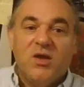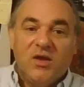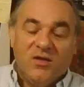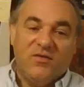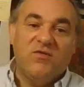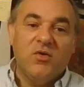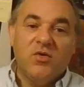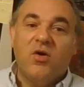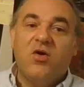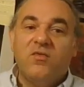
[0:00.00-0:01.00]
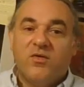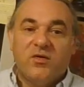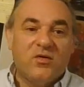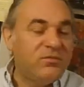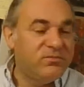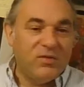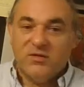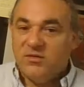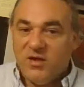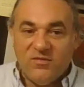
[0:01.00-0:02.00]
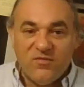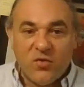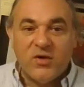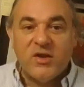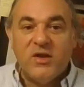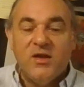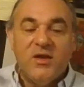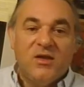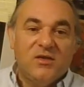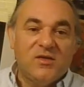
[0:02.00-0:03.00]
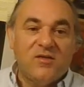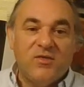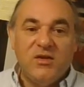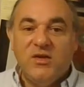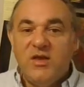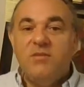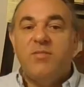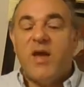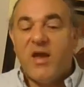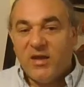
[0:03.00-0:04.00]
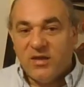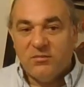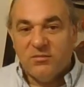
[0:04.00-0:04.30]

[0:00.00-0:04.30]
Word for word: if everyone over, let's say 40, is having knee, back, and